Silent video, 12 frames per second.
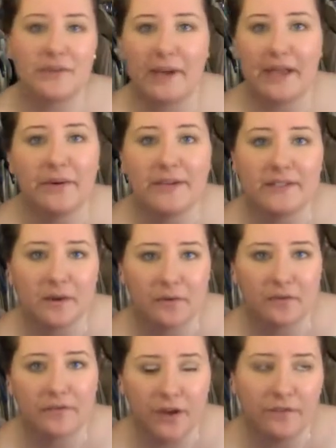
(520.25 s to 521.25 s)
I always go
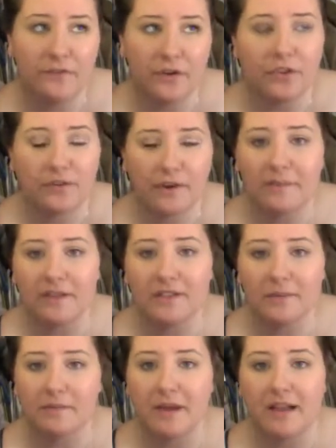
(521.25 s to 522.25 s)
a full 3 months
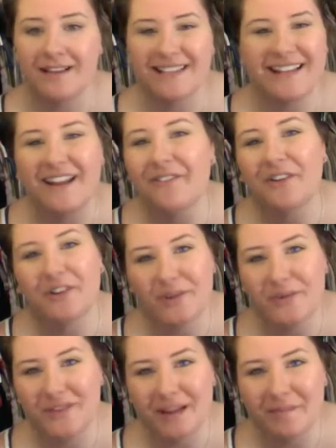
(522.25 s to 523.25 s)
with mine because I never
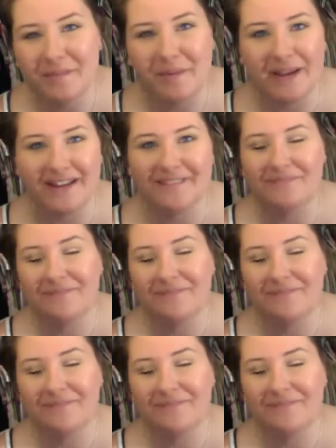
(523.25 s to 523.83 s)
use them, but